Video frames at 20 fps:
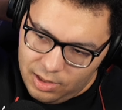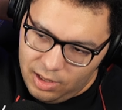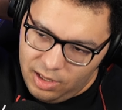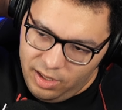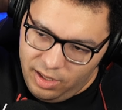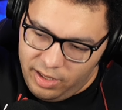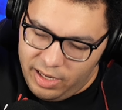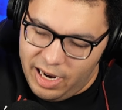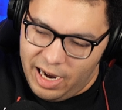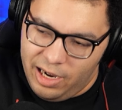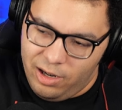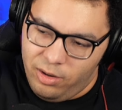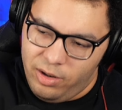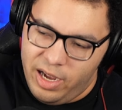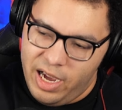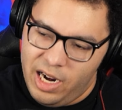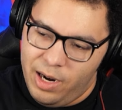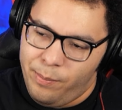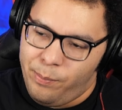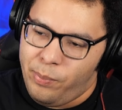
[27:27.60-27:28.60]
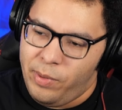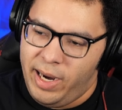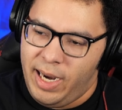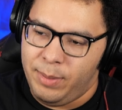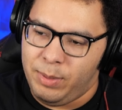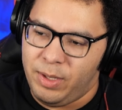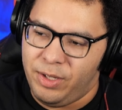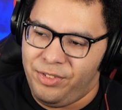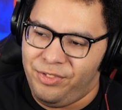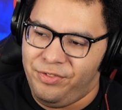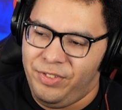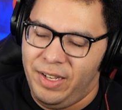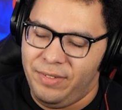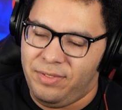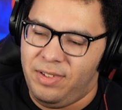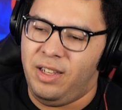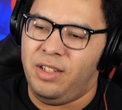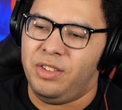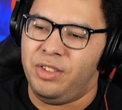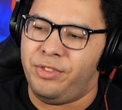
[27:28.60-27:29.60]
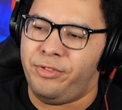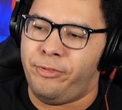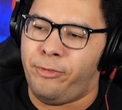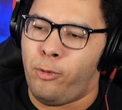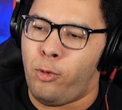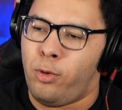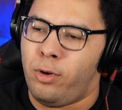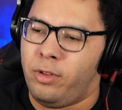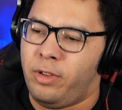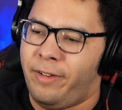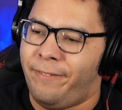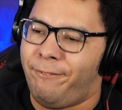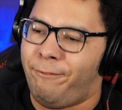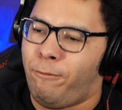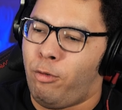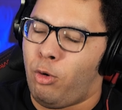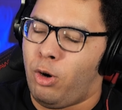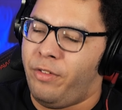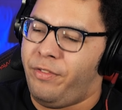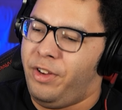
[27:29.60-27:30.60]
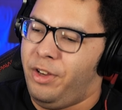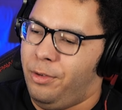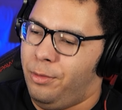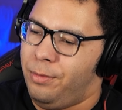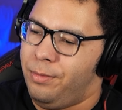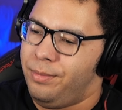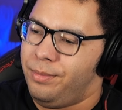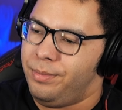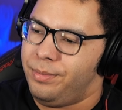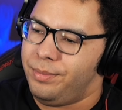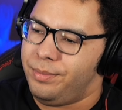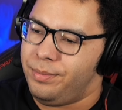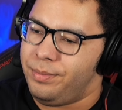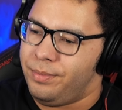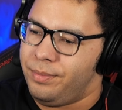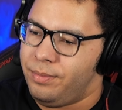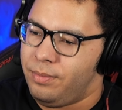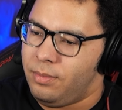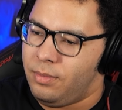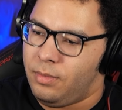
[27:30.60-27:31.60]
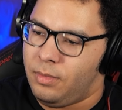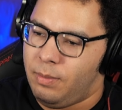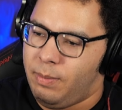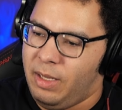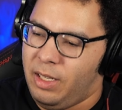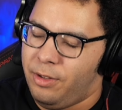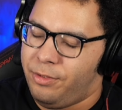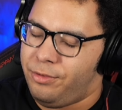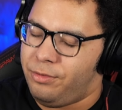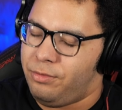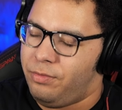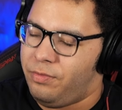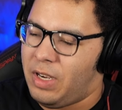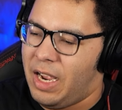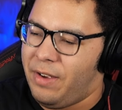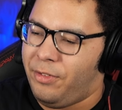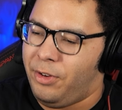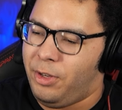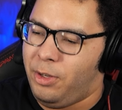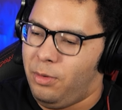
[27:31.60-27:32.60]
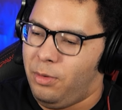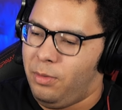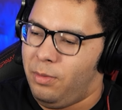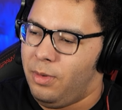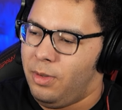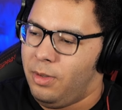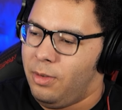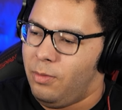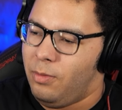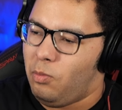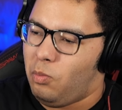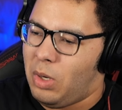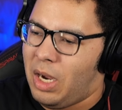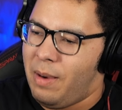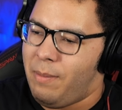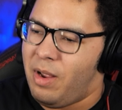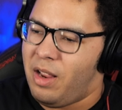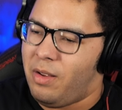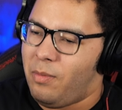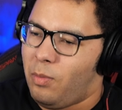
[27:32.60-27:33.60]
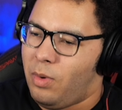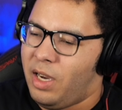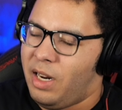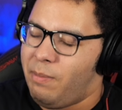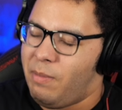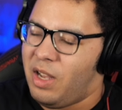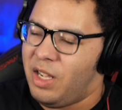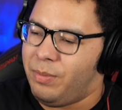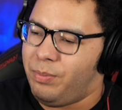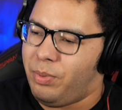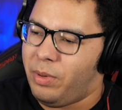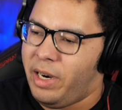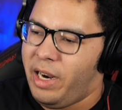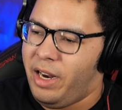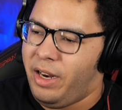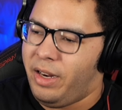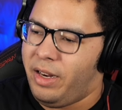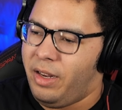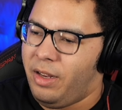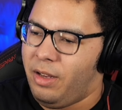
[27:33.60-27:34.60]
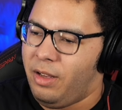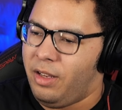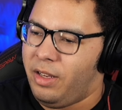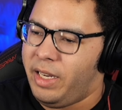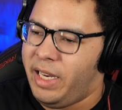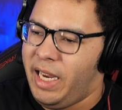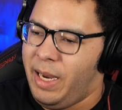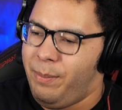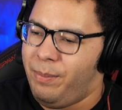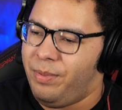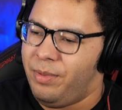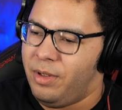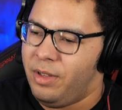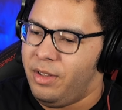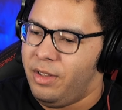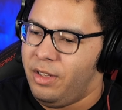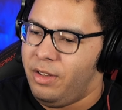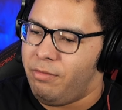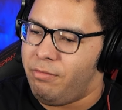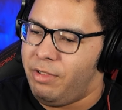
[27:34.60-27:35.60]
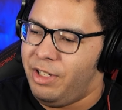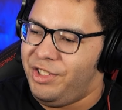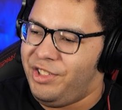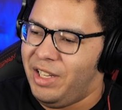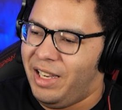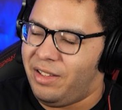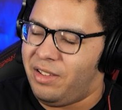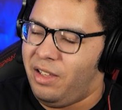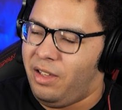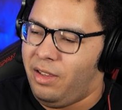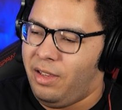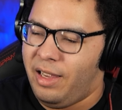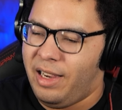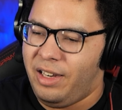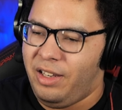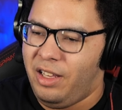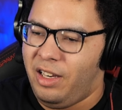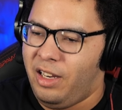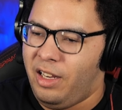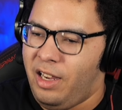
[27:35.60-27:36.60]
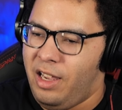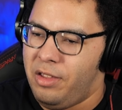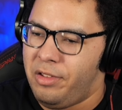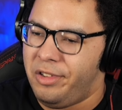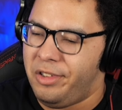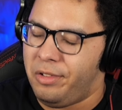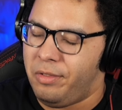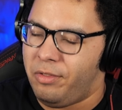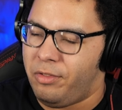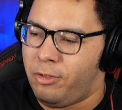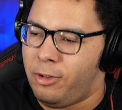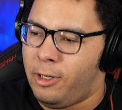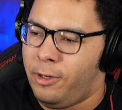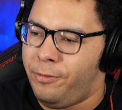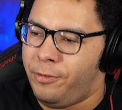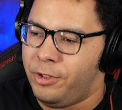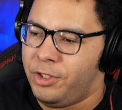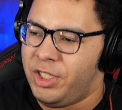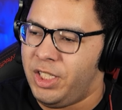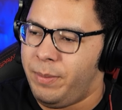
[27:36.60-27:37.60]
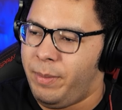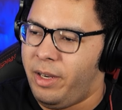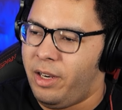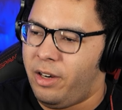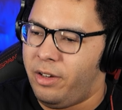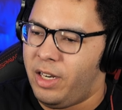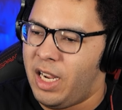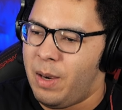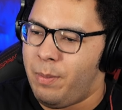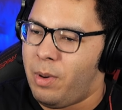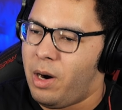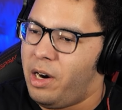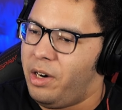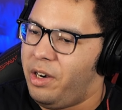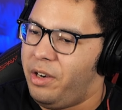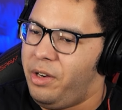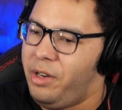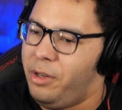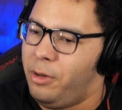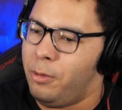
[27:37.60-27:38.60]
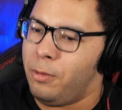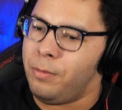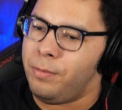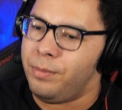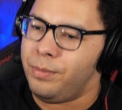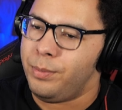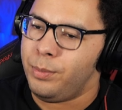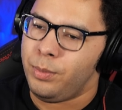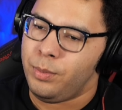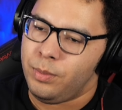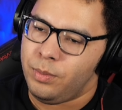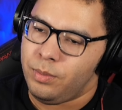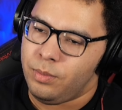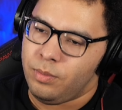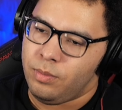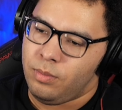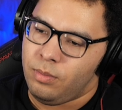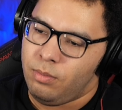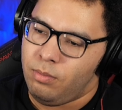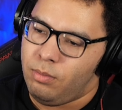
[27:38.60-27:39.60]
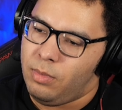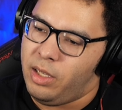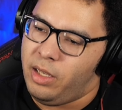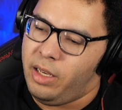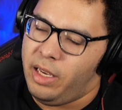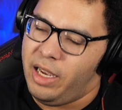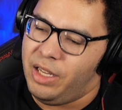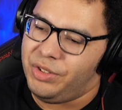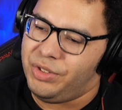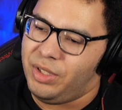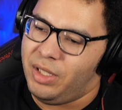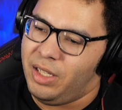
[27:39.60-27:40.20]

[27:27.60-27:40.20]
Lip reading: yeah, I don't know how to break up this 50 because there's four of you. I mean, there's five of you. Why my brain keep rejecting the idea that either Rolf or Jimmy are not part of the deal? But yes,